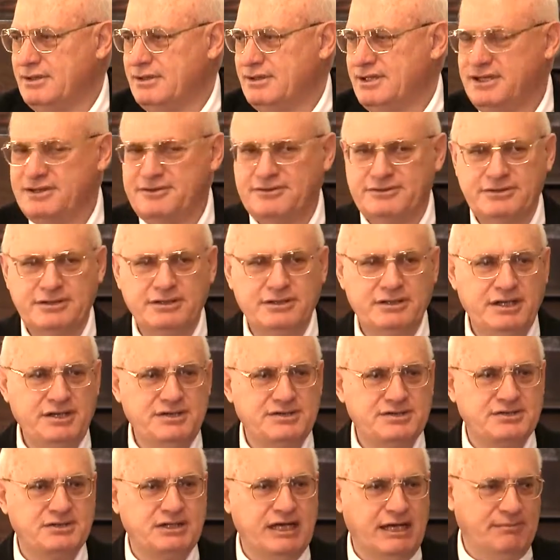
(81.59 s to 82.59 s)
And thirteen
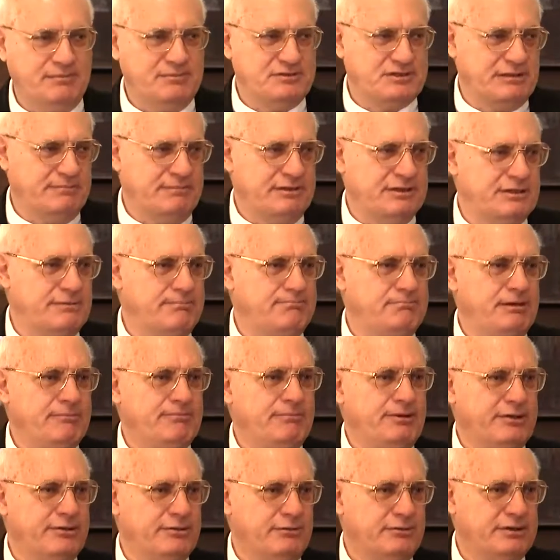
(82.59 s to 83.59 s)
just happens to be the
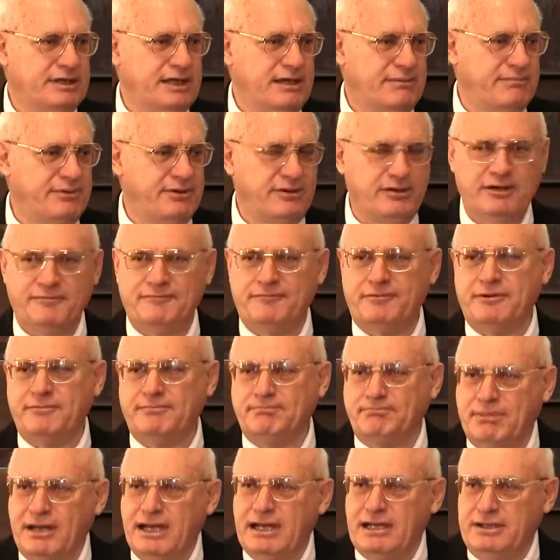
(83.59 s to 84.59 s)
biblical number of
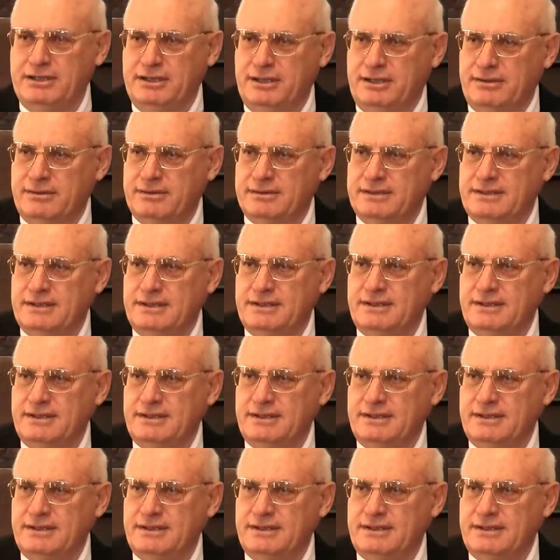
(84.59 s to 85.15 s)
rebellion.